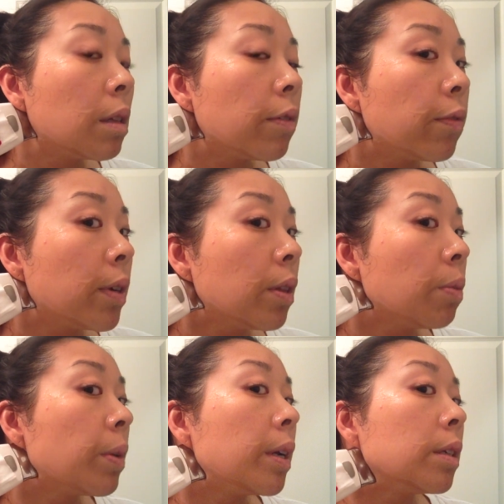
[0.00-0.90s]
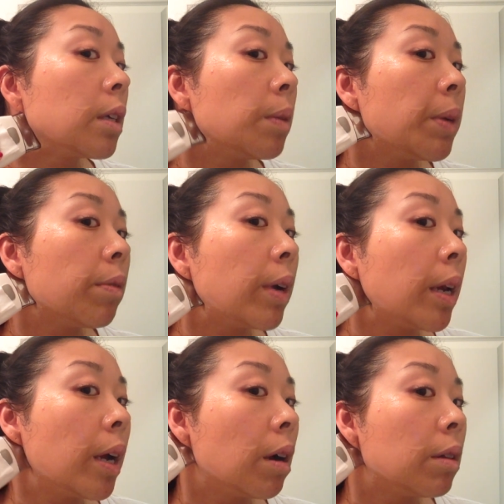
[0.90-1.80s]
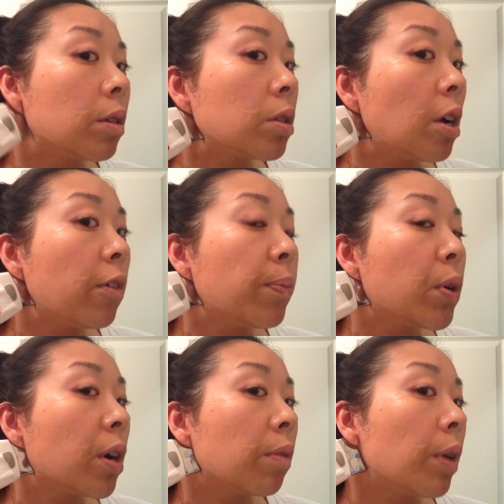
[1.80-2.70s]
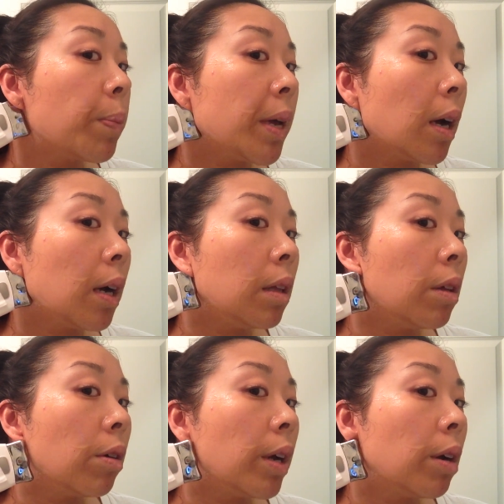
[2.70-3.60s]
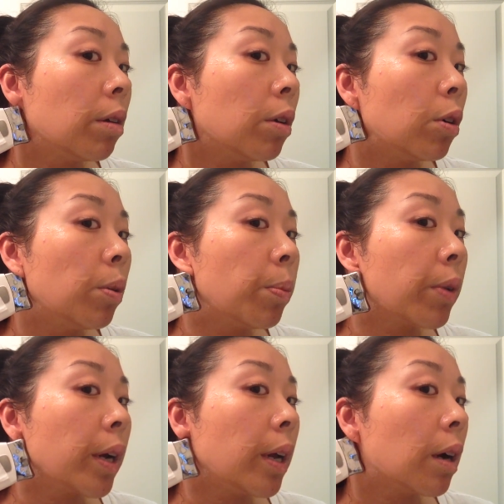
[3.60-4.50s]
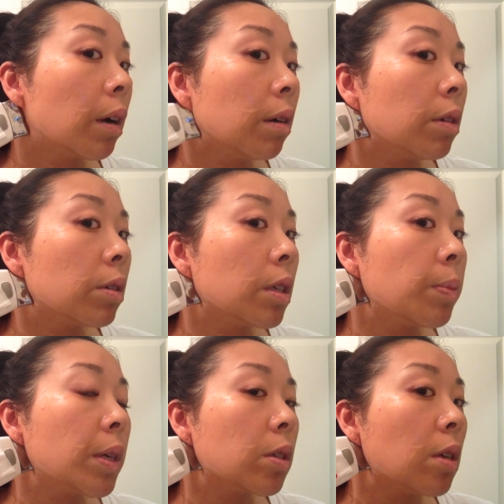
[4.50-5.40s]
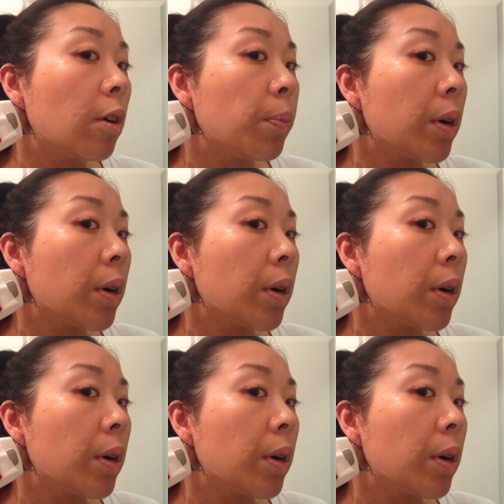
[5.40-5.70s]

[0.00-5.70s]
the 5th one is going to be right here in the soft part, right behind your earlobe, right here. There's going to be a soft